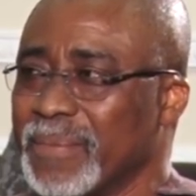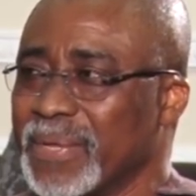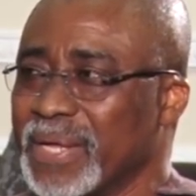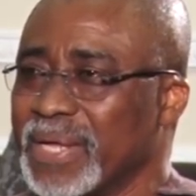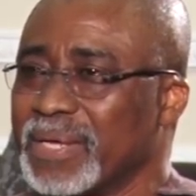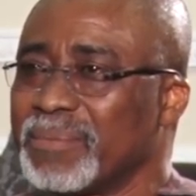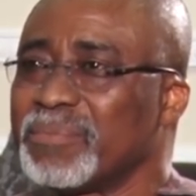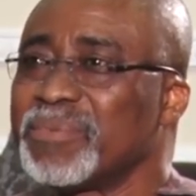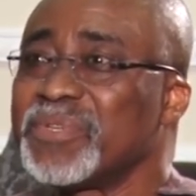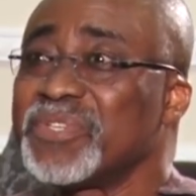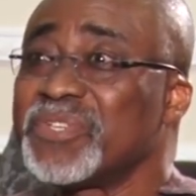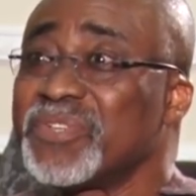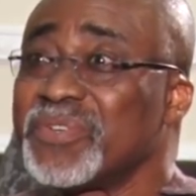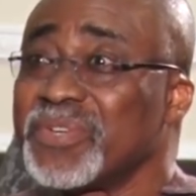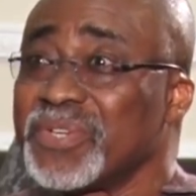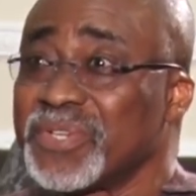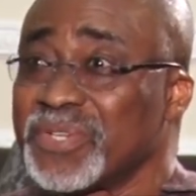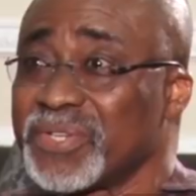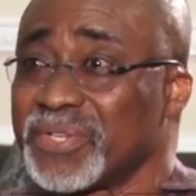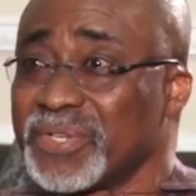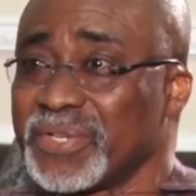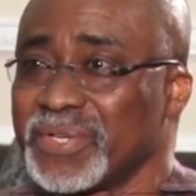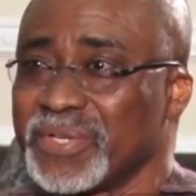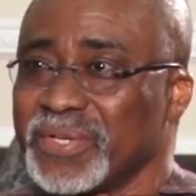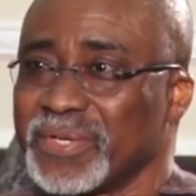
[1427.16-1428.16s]

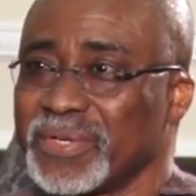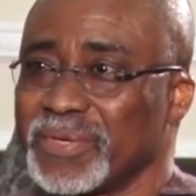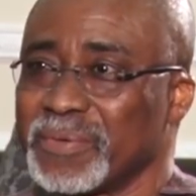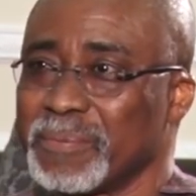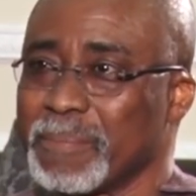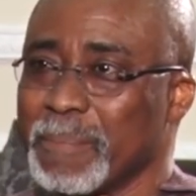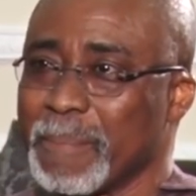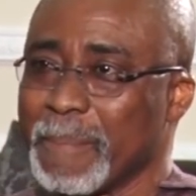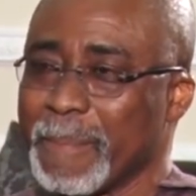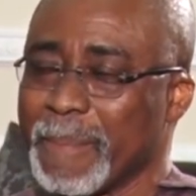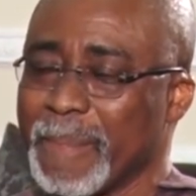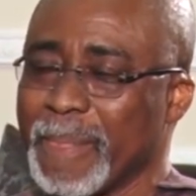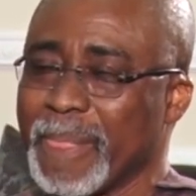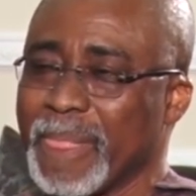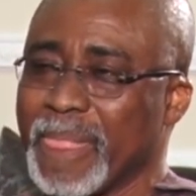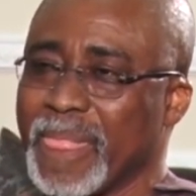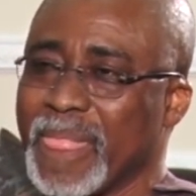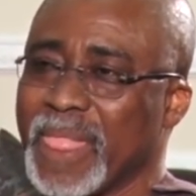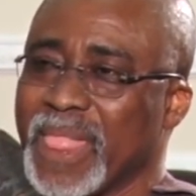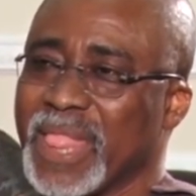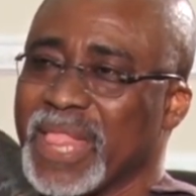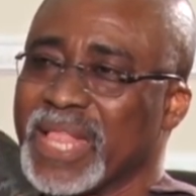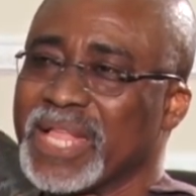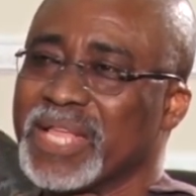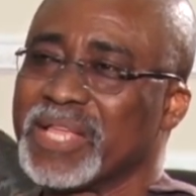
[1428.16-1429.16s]
administration,
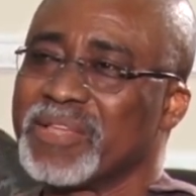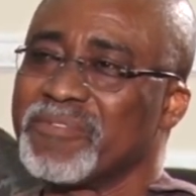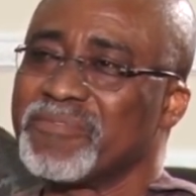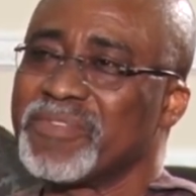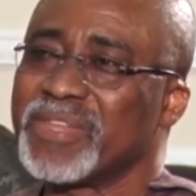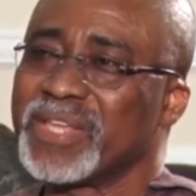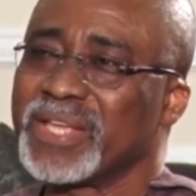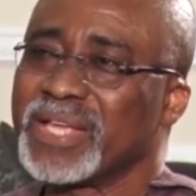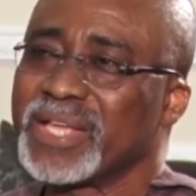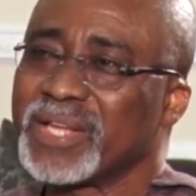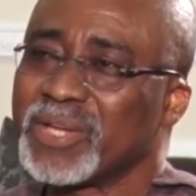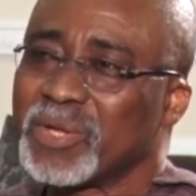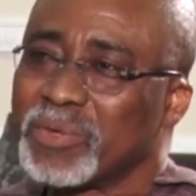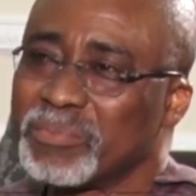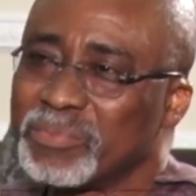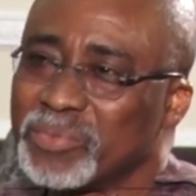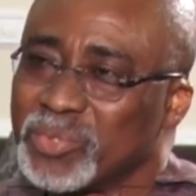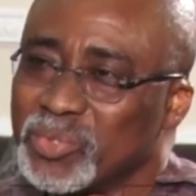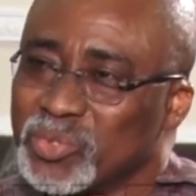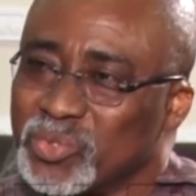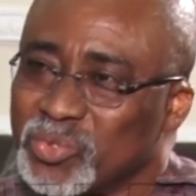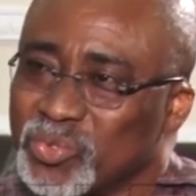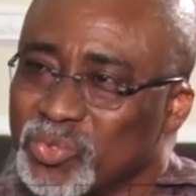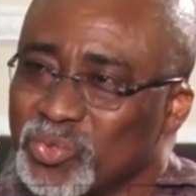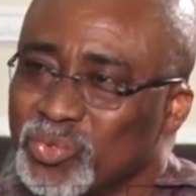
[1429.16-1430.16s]
if they get up
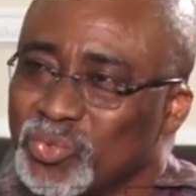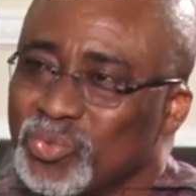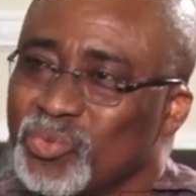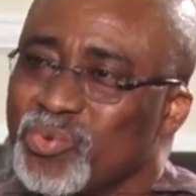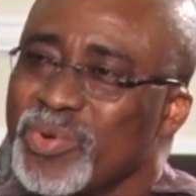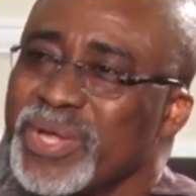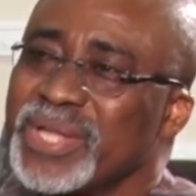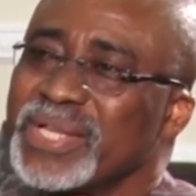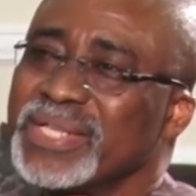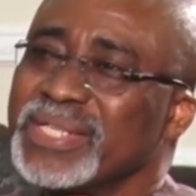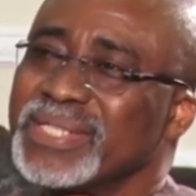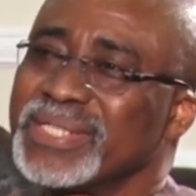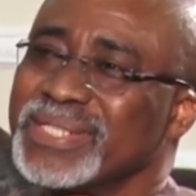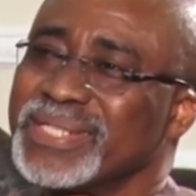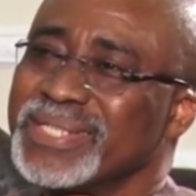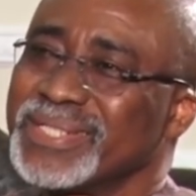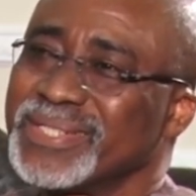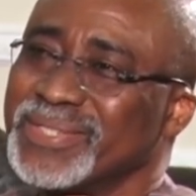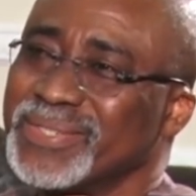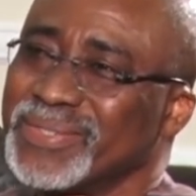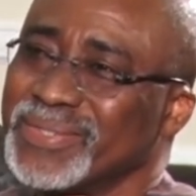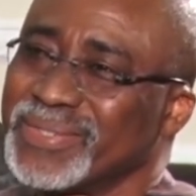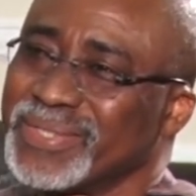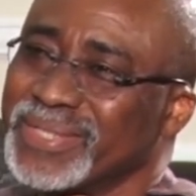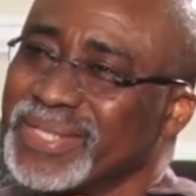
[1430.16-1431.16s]
to 20
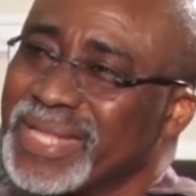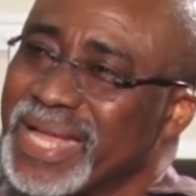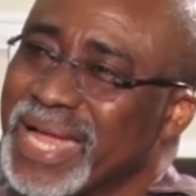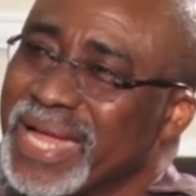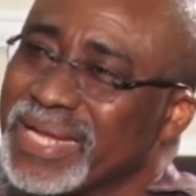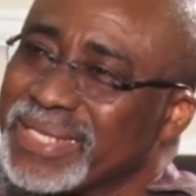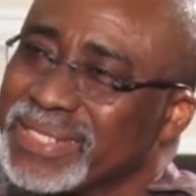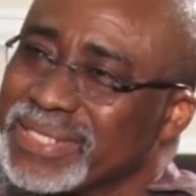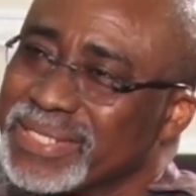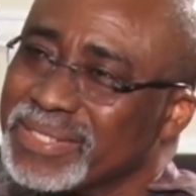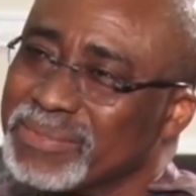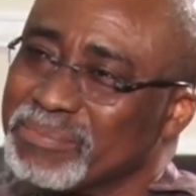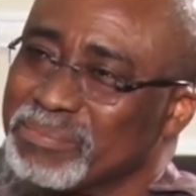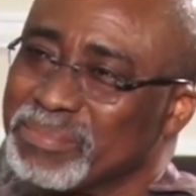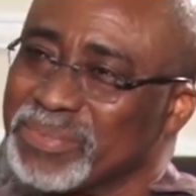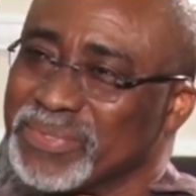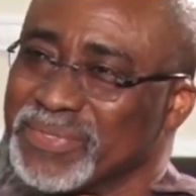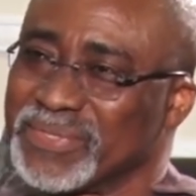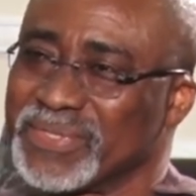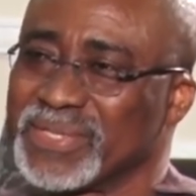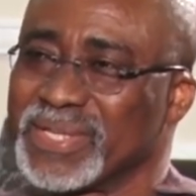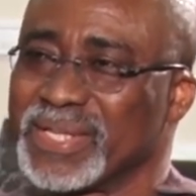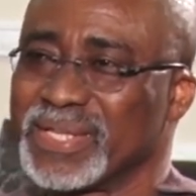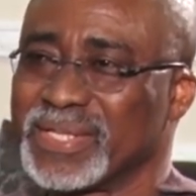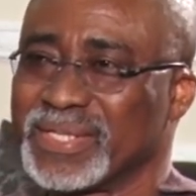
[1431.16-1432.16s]
to
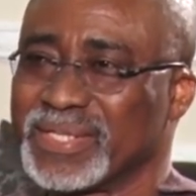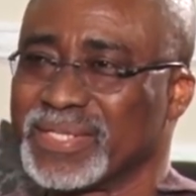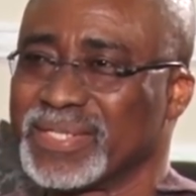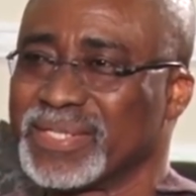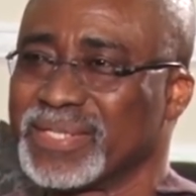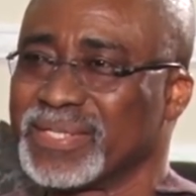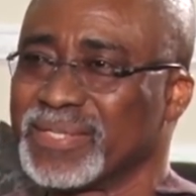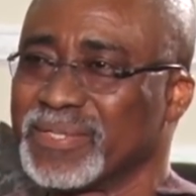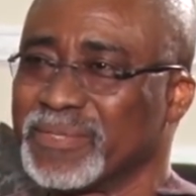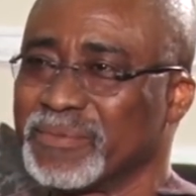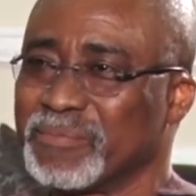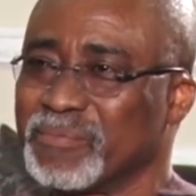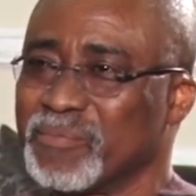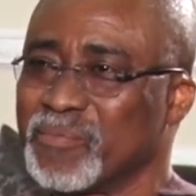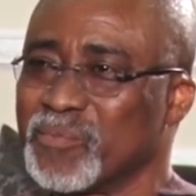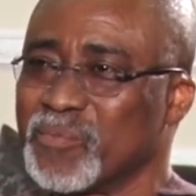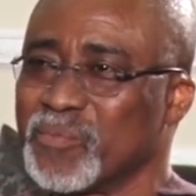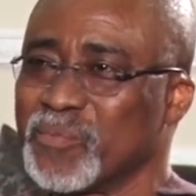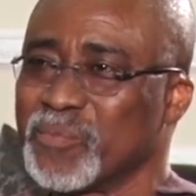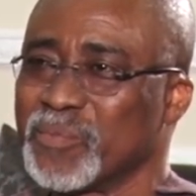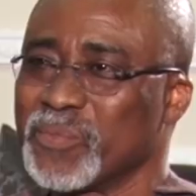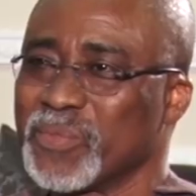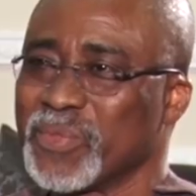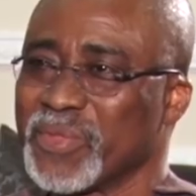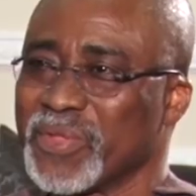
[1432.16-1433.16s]
30%
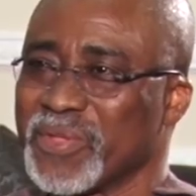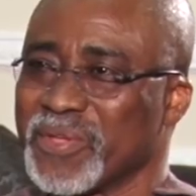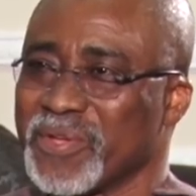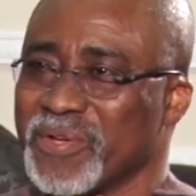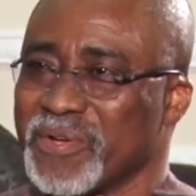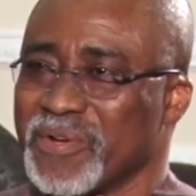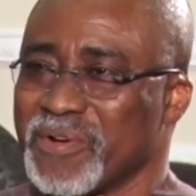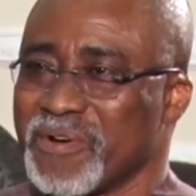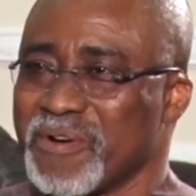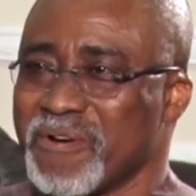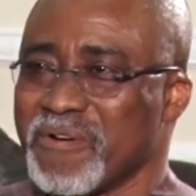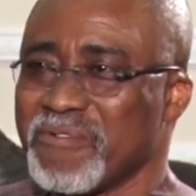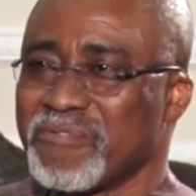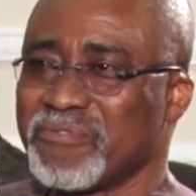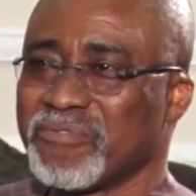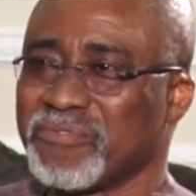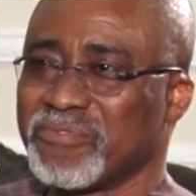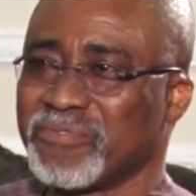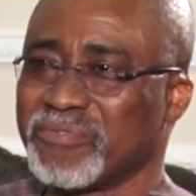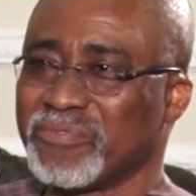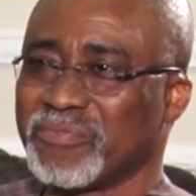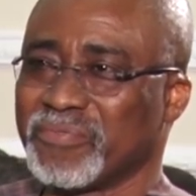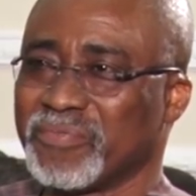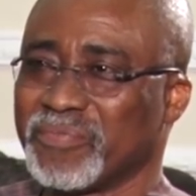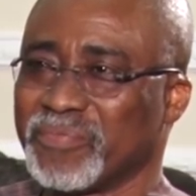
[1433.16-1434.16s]
of
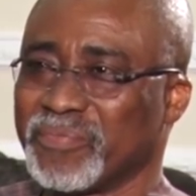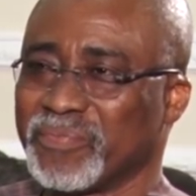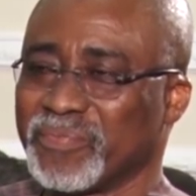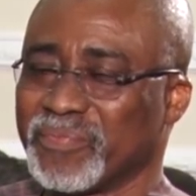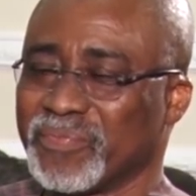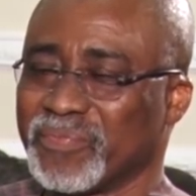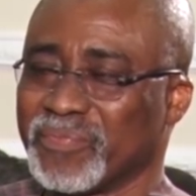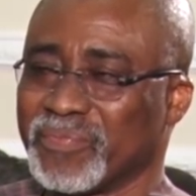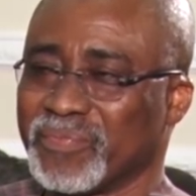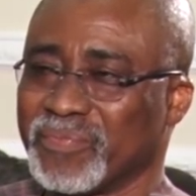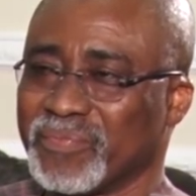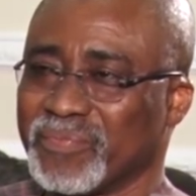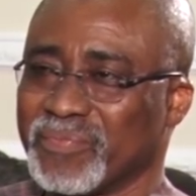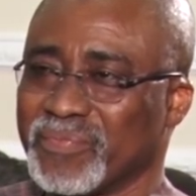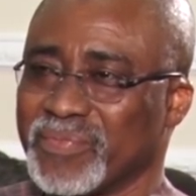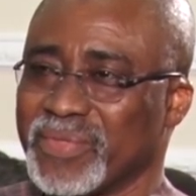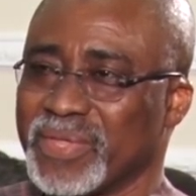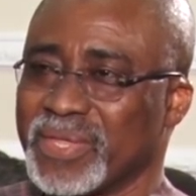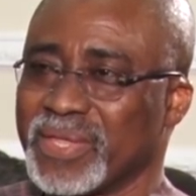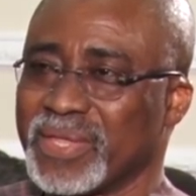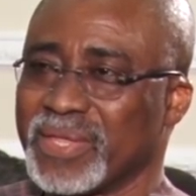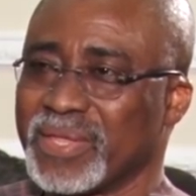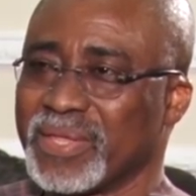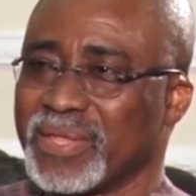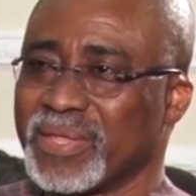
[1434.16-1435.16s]

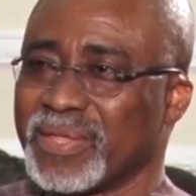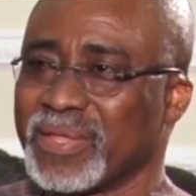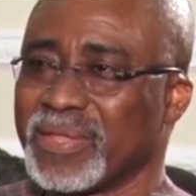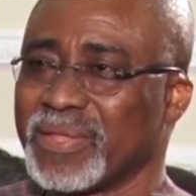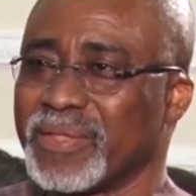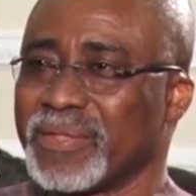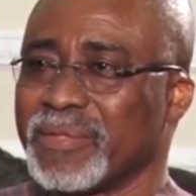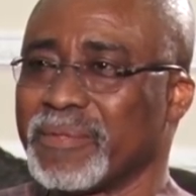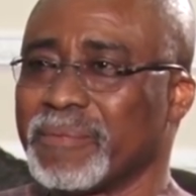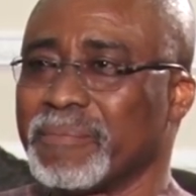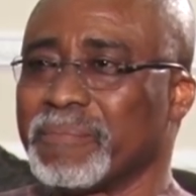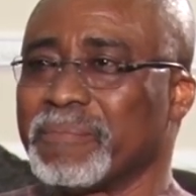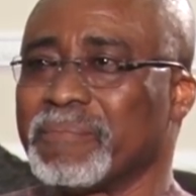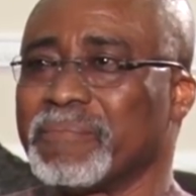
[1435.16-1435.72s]
the